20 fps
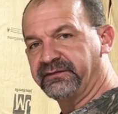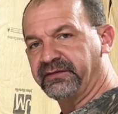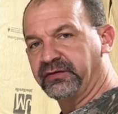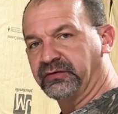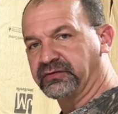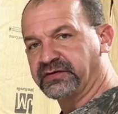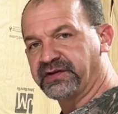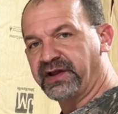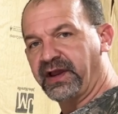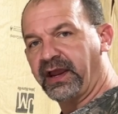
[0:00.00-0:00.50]
if
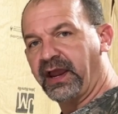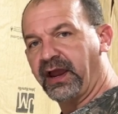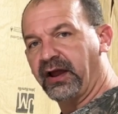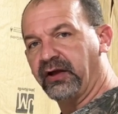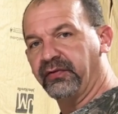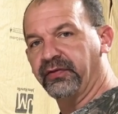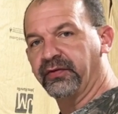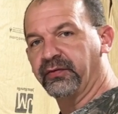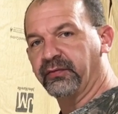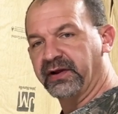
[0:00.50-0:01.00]
you'll check
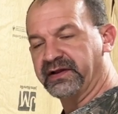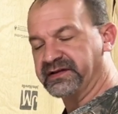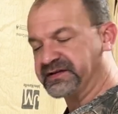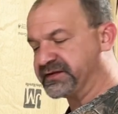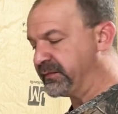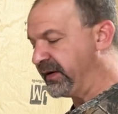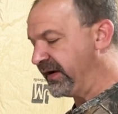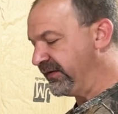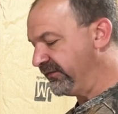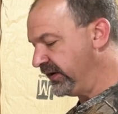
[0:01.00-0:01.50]
out the
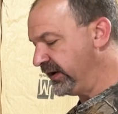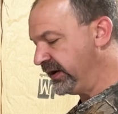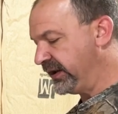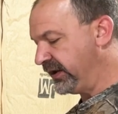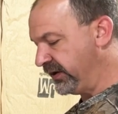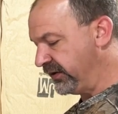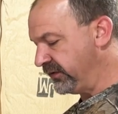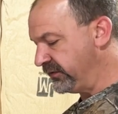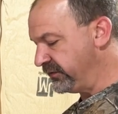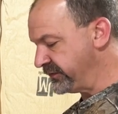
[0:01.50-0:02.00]
rest of my
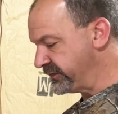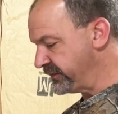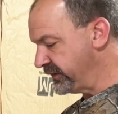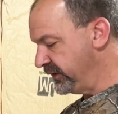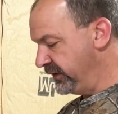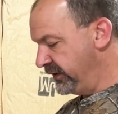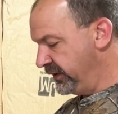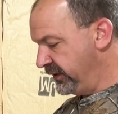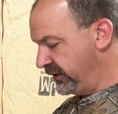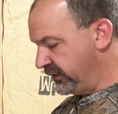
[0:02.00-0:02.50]
videos,
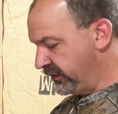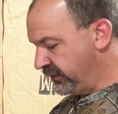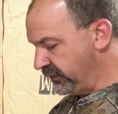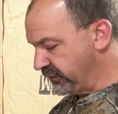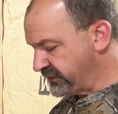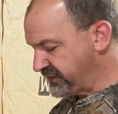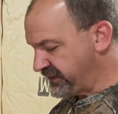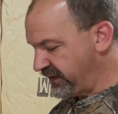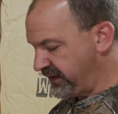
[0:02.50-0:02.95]
you'll see